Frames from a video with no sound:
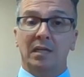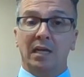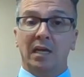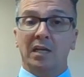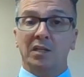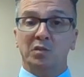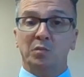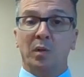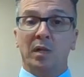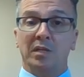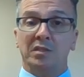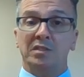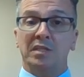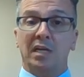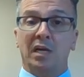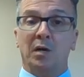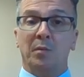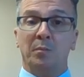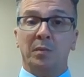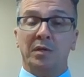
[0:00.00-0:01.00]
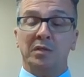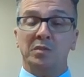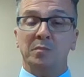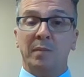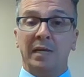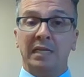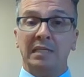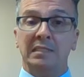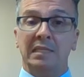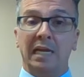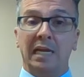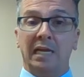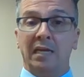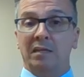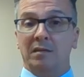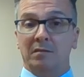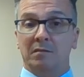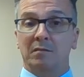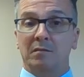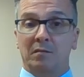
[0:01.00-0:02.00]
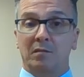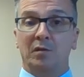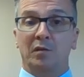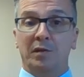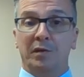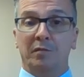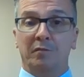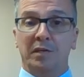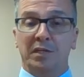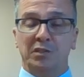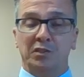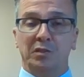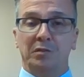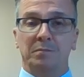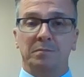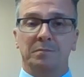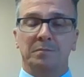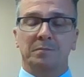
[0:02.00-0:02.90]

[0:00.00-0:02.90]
as well as to help us maintain clear vision.